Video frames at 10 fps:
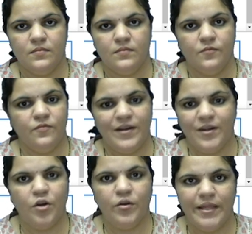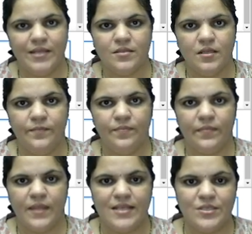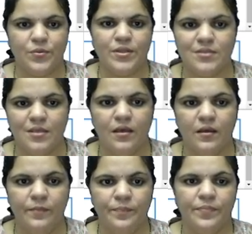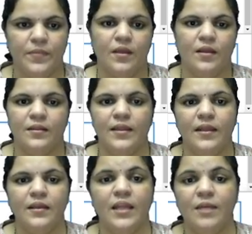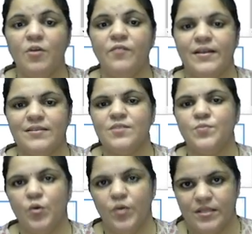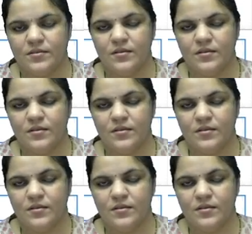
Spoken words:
1.txt as you can see here. Then name of access mode is